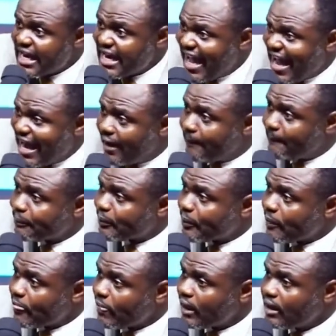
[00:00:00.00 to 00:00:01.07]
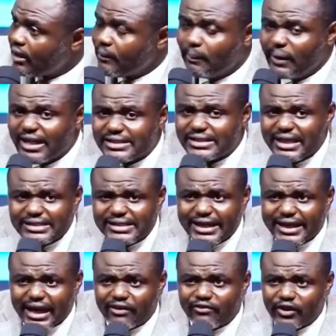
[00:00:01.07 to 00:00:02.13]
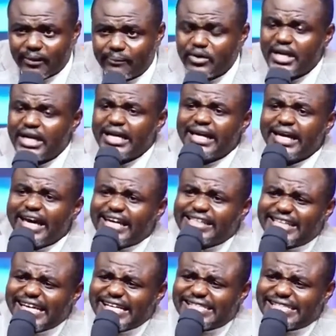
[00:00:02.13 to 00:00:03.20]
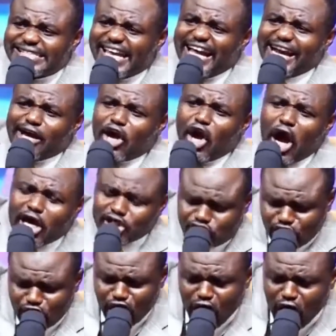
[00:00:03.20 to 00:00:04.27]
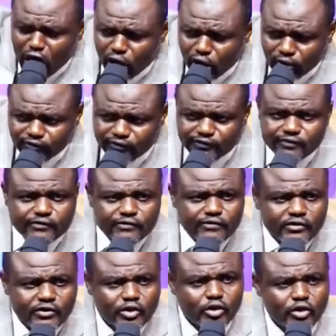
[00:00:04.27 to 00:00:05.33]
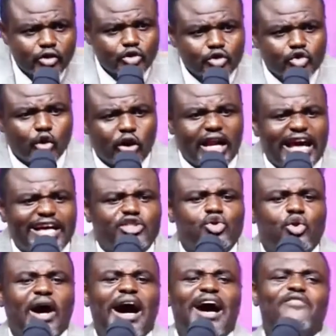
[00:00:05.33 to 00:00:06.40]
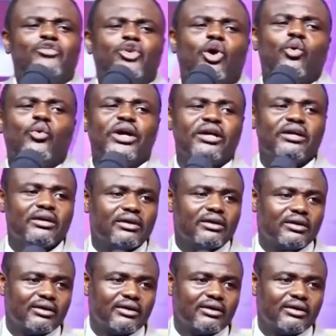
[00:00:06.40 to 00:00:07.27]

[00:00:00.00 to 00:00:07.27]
Now, please listen carefully. It is still God's love to let you have your way.